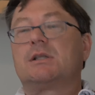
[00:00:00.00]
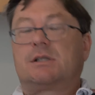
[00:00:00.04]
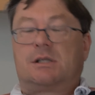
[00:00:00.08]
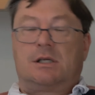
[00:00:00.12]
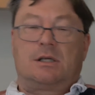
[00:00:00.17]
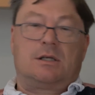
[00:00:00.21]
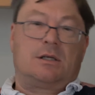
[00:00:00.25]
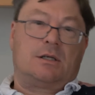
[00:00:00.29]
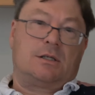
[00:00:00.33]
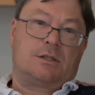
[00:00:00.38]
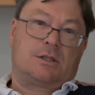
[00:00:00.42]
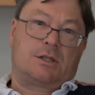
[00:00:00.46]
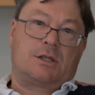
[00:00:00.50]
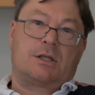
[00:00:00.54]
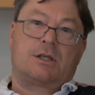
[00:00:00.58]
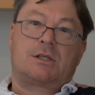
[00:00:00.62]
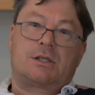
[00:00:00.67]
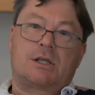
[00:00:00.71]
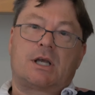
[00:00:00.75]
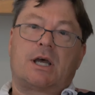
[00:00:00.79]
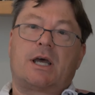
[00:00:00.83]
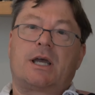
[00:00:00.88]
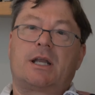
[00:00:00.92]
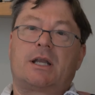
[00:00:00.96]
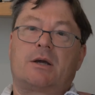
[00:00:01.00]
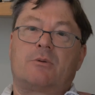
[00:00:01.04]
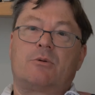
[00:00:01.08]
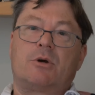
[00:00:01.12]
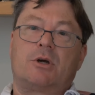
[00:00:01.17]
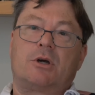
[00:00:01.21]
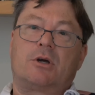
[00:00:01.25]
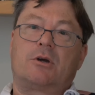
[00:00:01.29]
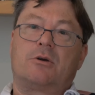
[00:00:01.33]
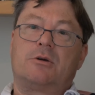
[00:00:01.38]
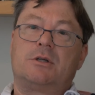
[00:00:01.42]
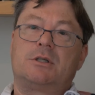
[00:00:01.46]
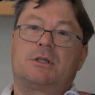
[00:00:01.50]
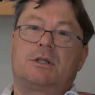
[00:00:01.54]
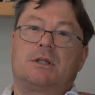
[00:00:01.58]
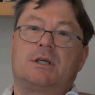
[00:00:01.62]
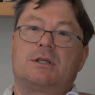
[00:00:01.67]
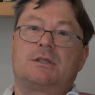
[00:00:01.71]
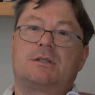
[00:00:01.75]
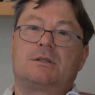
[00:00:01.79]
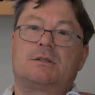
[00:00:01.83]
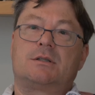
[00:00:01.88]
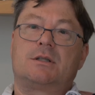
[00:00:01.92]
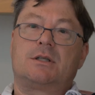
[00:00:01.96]
as an aside, I won't go into
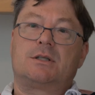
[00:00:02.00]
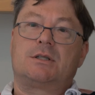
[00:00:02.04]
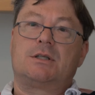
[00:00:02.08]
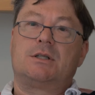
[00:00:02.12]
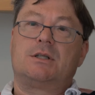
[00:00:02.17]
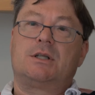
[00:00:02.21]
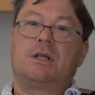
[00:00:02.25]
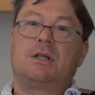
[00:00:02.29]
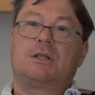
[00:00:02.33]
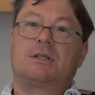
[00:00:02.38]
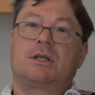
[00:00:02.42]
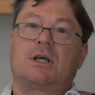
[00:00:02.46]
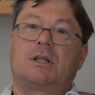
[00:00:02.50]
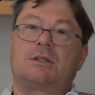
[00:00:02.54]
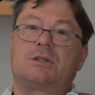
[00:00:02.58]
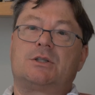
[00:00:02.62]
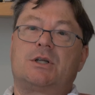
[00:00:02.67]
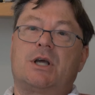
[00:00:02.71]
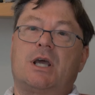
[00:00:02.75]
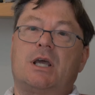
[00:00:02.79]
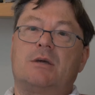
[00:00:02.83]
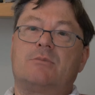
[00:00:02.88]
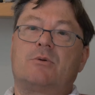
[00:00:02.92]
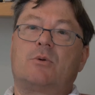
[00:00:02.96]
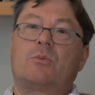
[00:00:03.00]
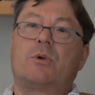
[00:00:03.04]
this in detail today,